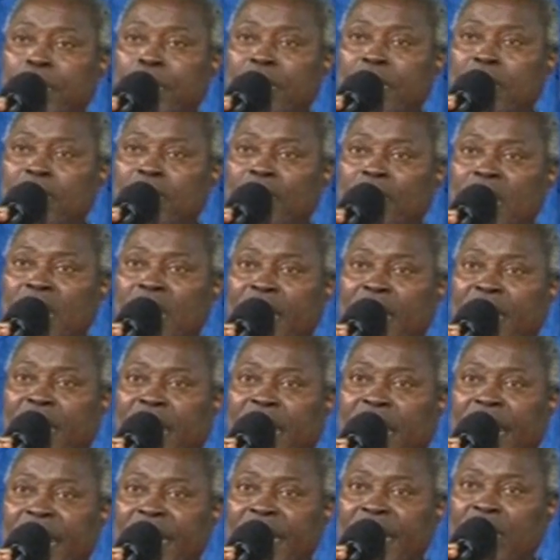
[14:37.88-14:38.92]
be a
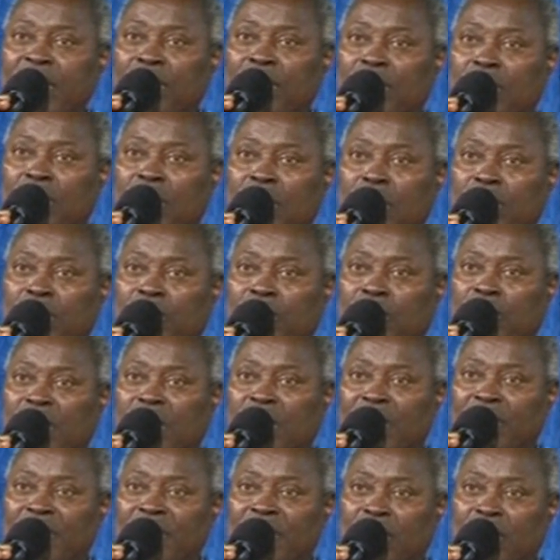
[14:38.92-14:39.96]
kind of
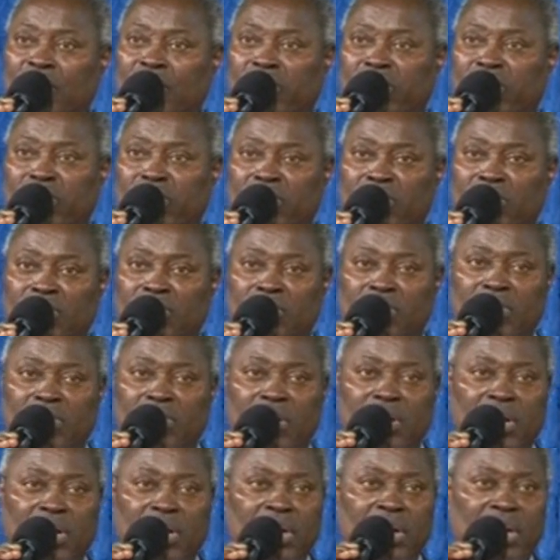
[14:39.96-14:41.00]
service,
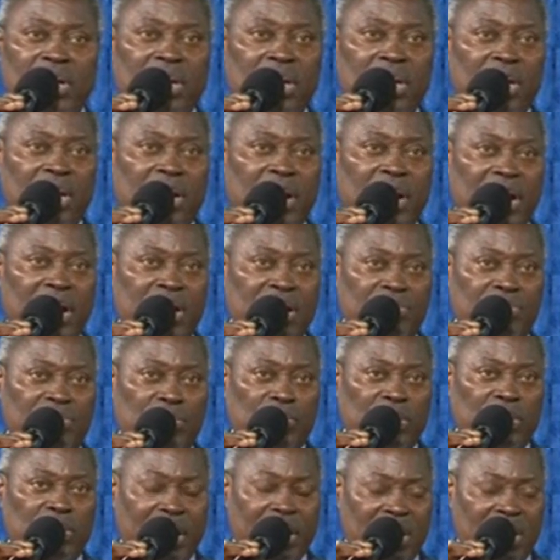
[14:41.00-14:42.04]
a kind of
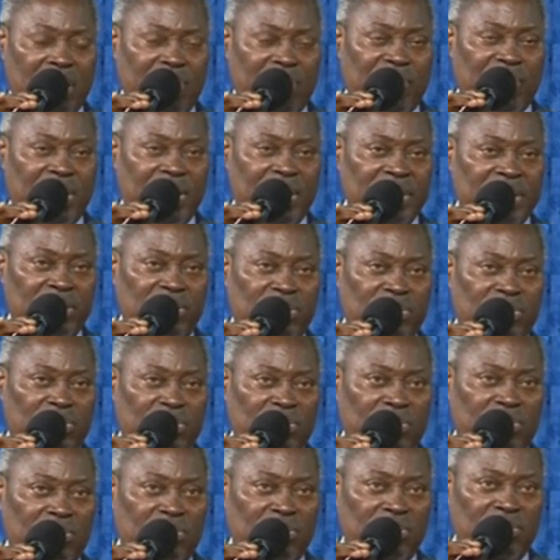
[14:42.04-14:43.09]

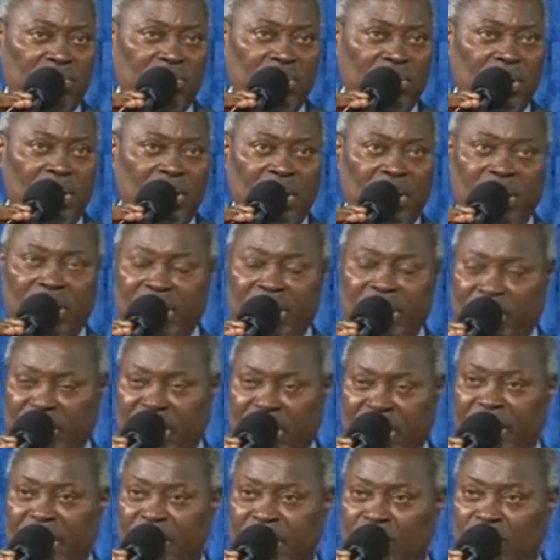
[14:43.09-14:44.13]
sacrifice that
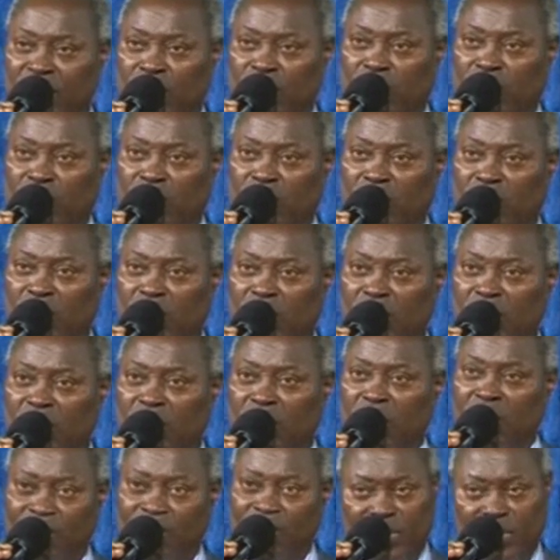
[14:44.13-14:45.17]
counts
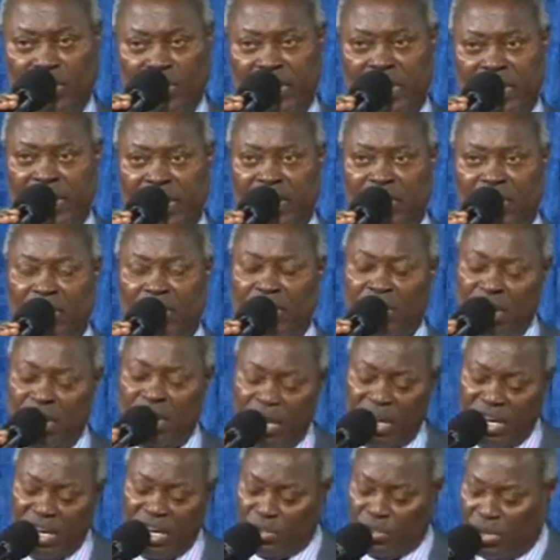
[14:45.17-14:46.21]
for eternity.
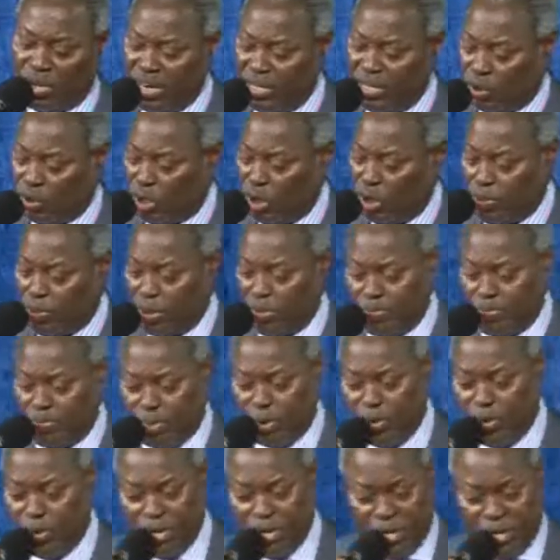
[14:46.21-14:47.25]
Let's rise up and
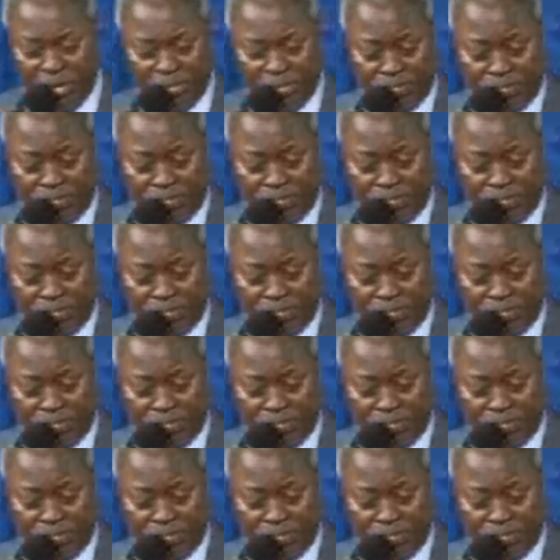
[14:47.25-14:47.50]
pray.